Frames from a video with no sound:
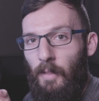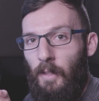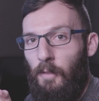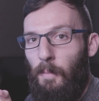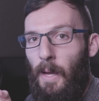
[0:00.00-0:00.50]

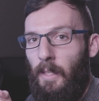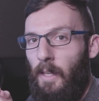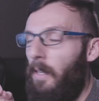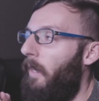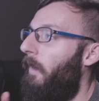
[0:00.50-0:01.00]
This is Matt
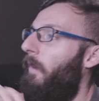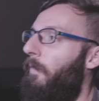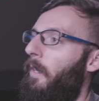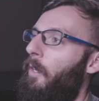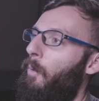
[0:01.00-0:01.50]
again, and in this
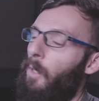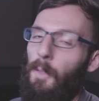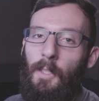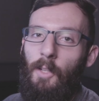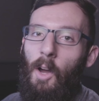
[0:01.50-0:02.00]
video we're
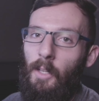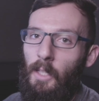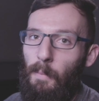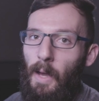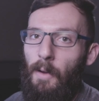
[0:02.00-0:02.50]
going to be
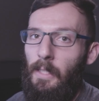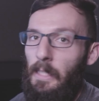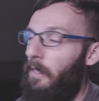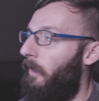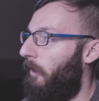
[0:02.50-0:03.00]
talking about
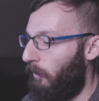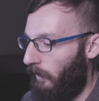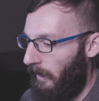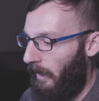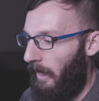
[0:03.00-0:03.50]
EQ
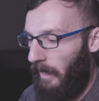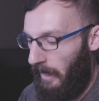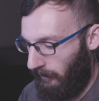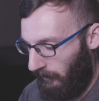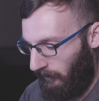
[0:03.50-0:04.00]
and how to
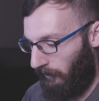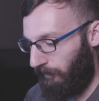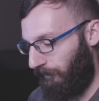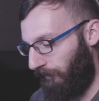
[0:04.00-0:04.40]
access it.